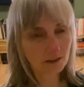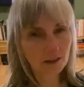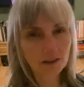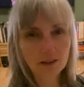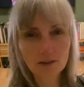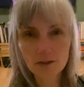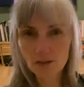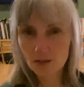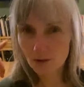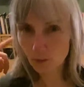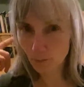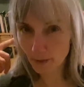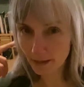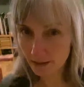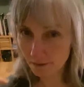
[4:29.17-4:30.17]
You notice the
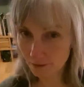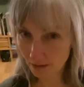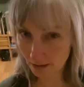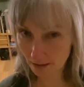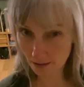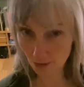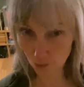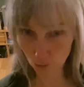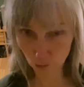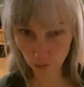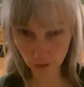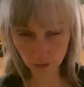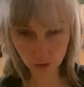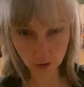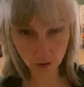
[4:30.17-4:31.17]
back of the head is drawing
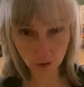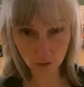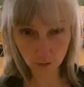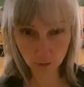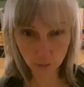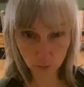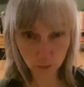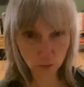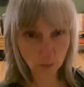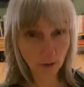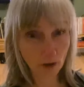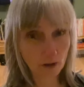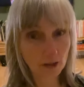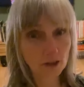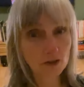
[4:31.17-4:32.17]
a circle on the wall
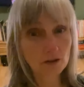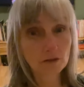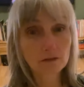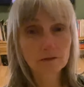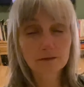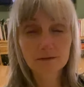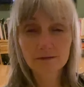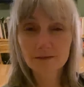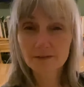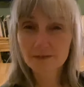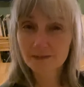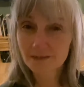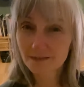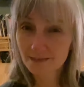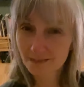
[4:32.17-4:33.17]
behind you.
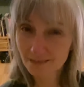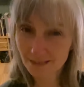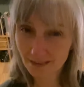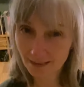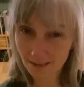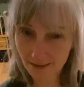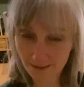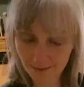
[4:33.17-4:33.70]
Yeah.